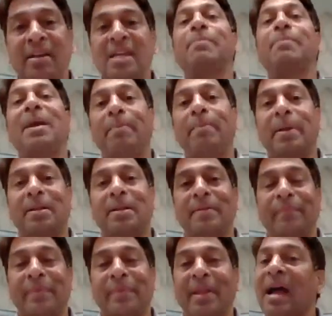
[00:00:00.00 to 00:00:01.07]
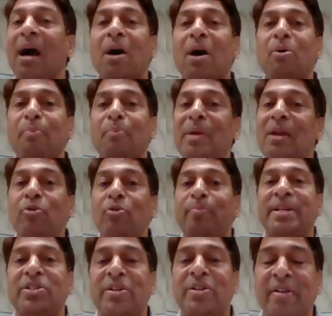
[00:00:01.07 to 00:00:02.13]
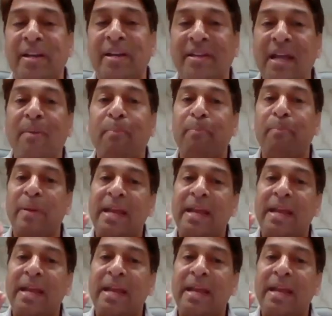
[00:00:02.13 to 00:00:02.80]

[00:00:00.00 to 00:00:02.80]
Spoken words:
eBay bill. How B would be generating?